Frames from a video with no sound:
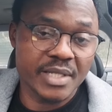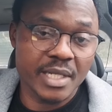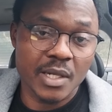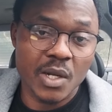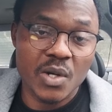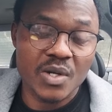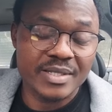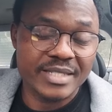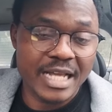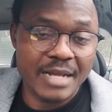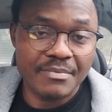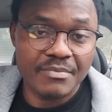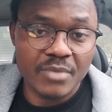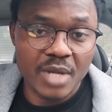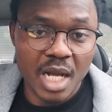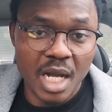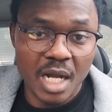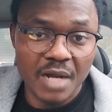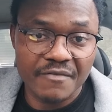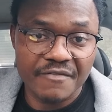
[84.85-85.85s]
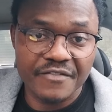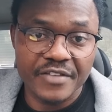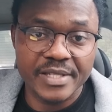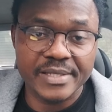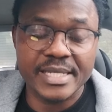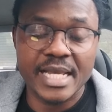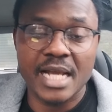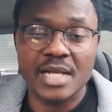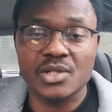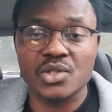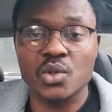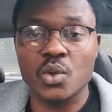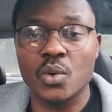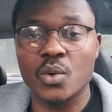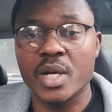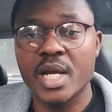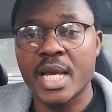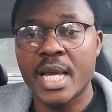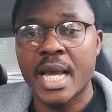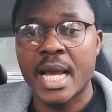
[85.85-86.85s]
long-term visa.
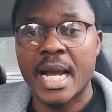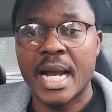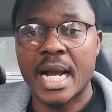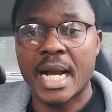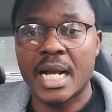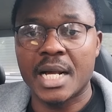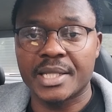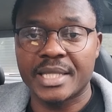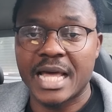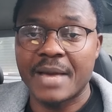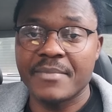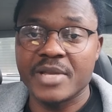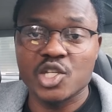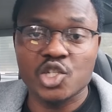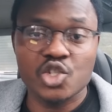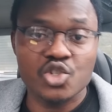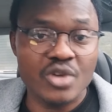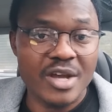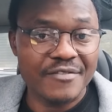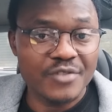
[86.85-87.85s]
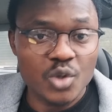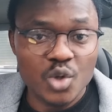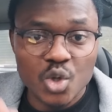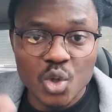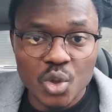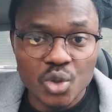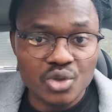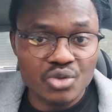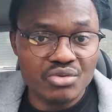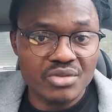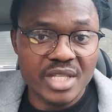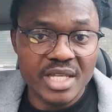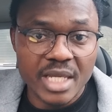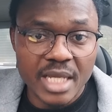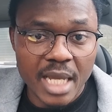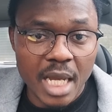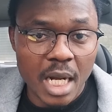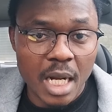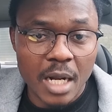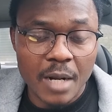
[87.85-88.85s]
So that means you have to go to
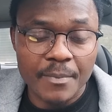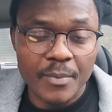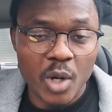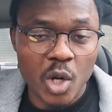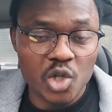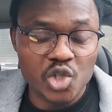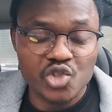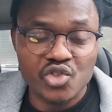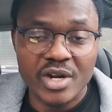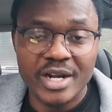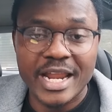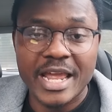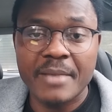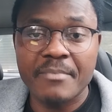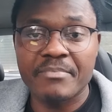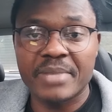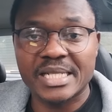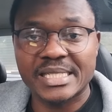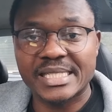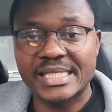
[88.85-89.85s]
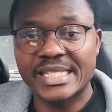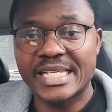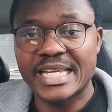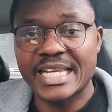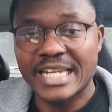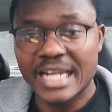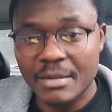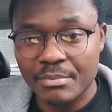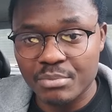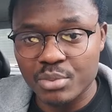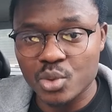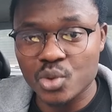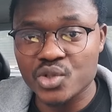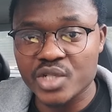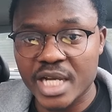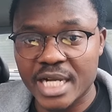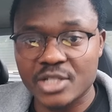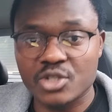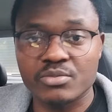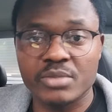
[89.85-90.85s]
the Austrian embassy in
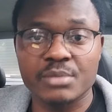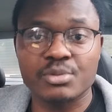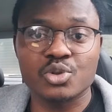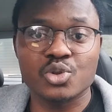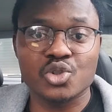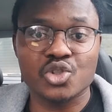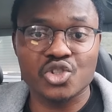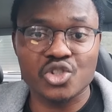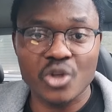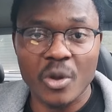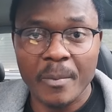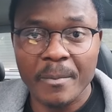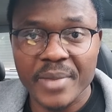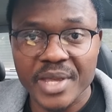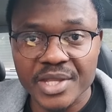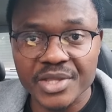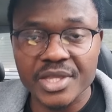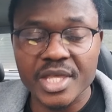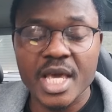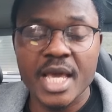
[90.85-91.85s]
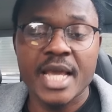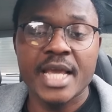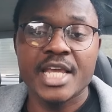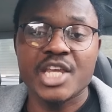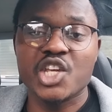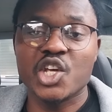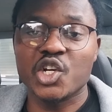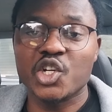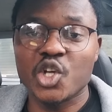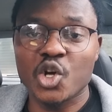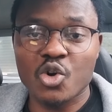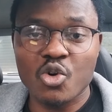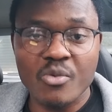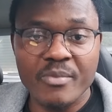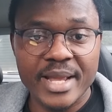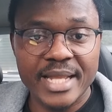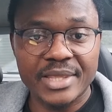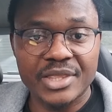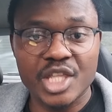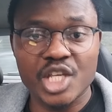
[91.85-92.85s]
Abuja to be able to submit your
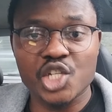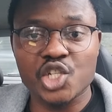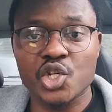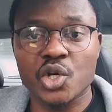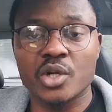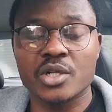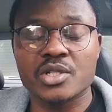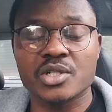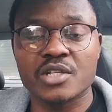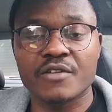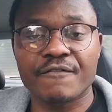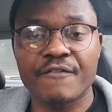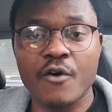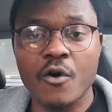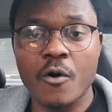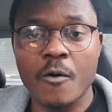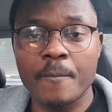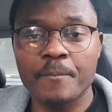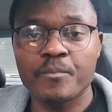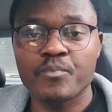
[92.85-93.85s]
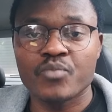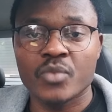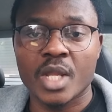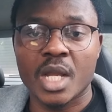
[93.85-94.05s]
documentations for